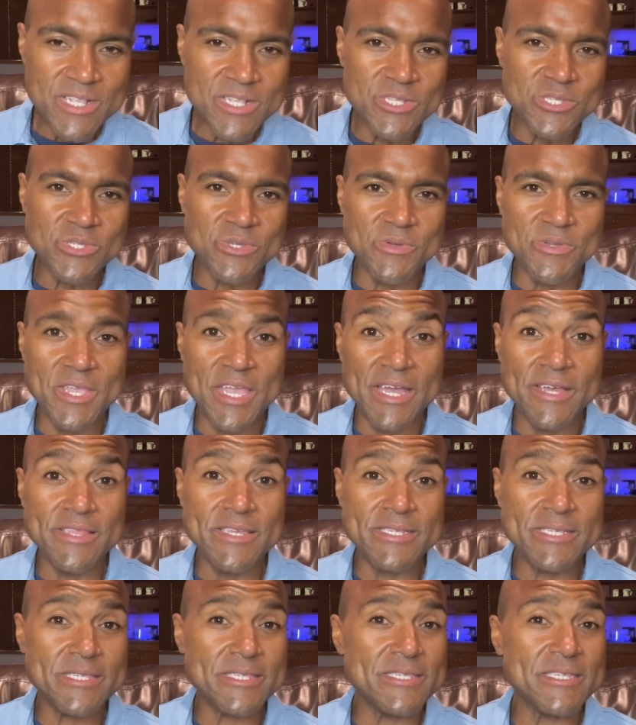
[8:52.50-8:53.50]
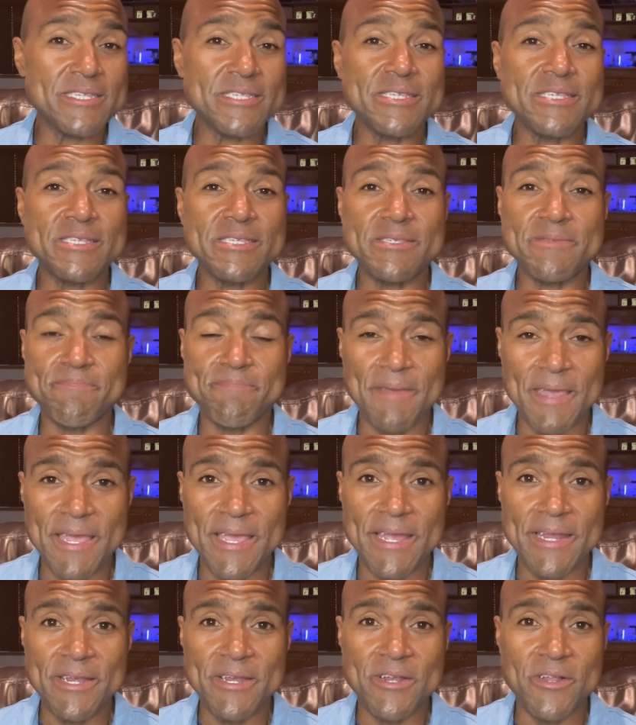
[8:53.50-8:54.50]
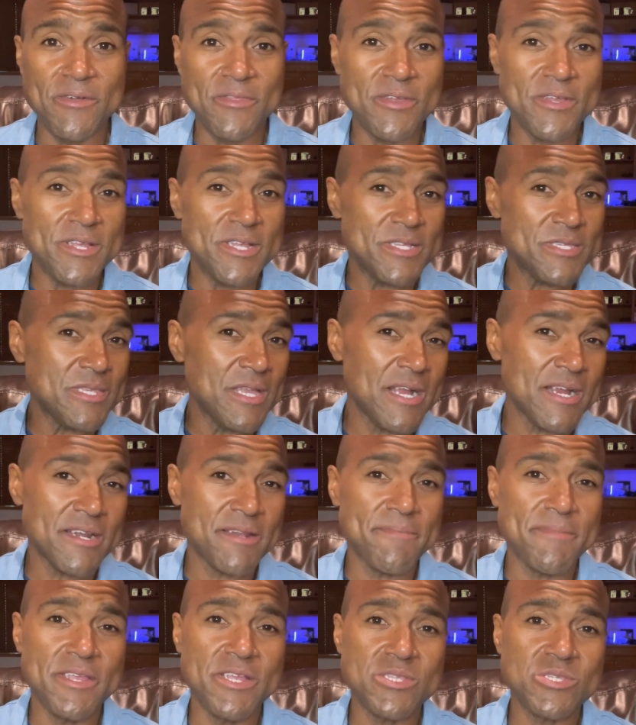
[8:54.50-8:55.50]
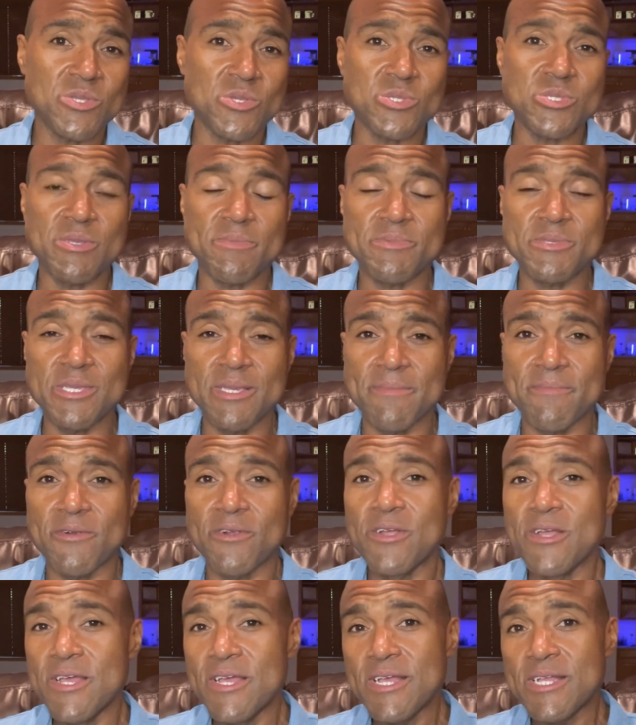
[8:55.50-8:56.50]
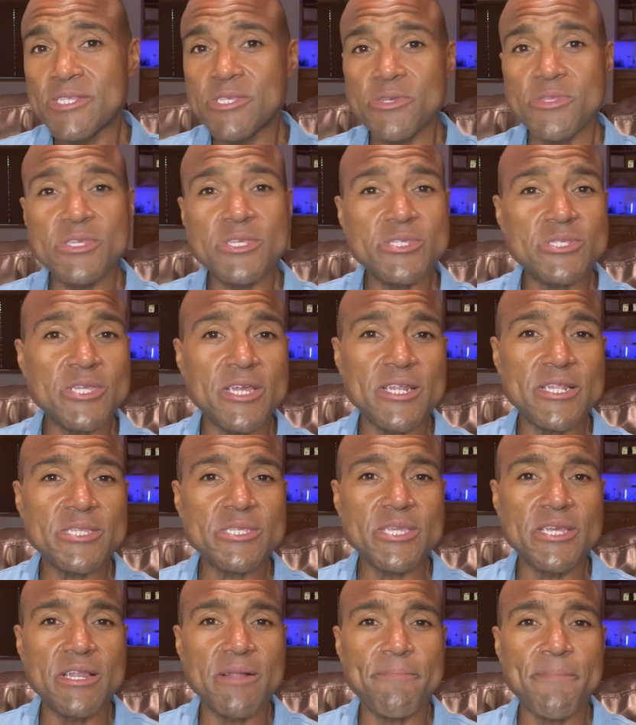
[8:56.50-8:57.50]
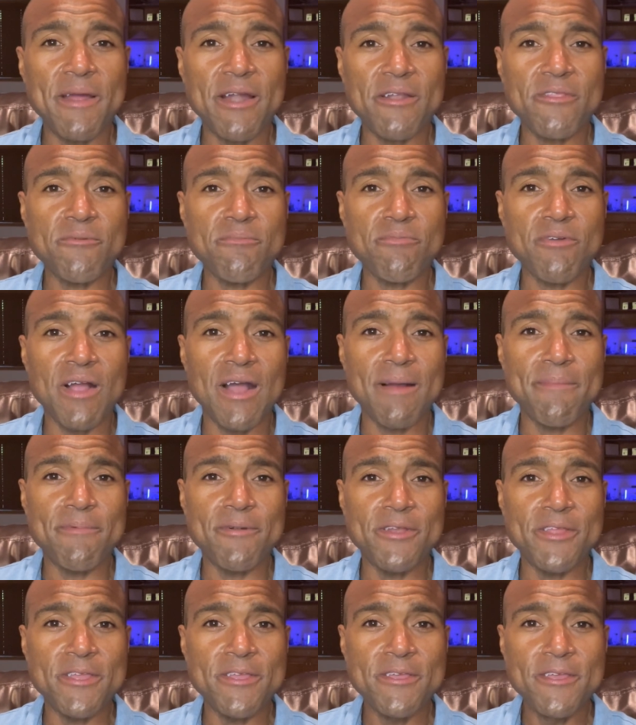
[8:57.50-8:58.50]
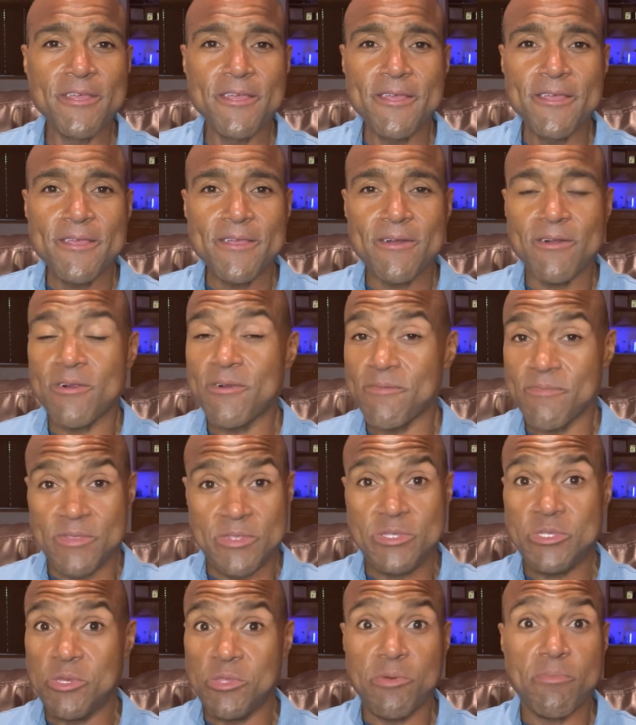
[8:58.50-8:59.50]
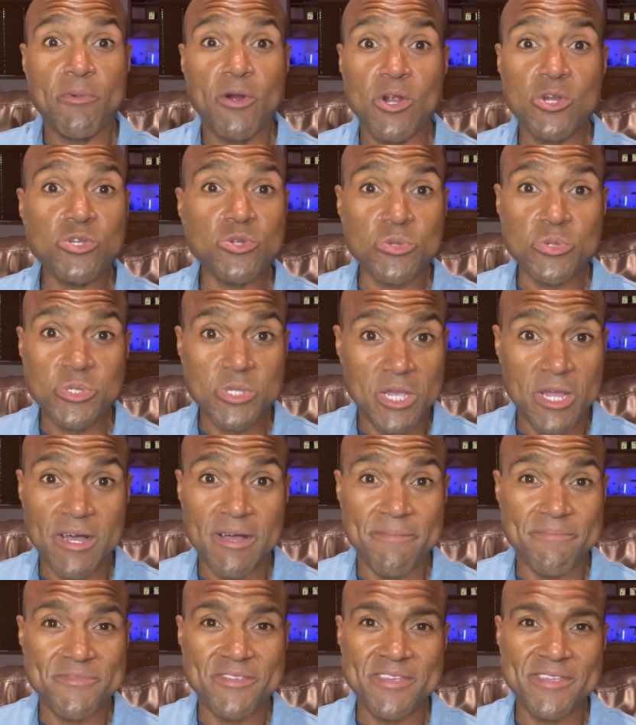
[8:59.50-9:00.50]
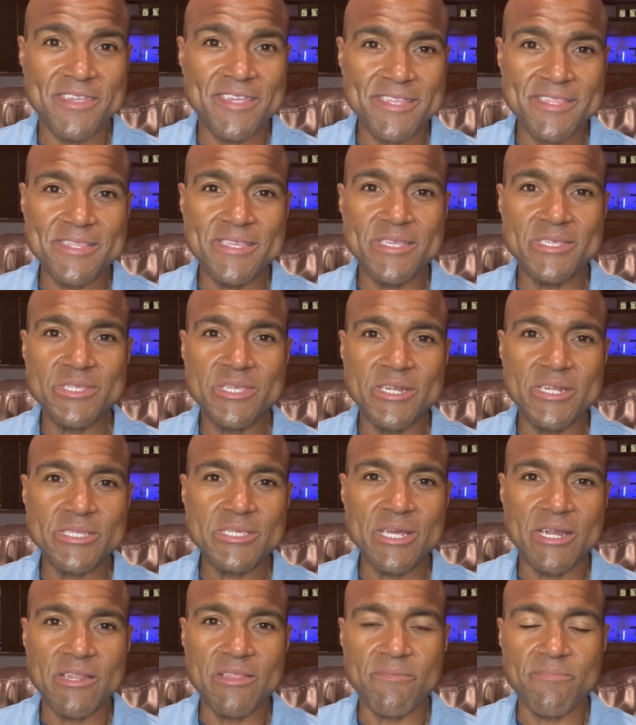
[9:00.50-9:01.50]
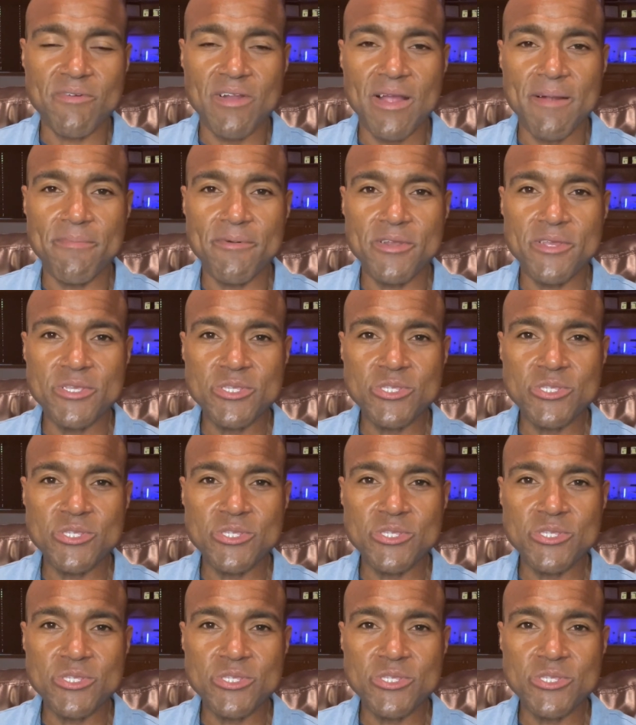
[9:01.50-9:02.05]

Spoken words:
So yeah, this is bad. You know, it's not going to be until September until these tenants get up out of the property, or until the marshals come to get these tenants out of the property.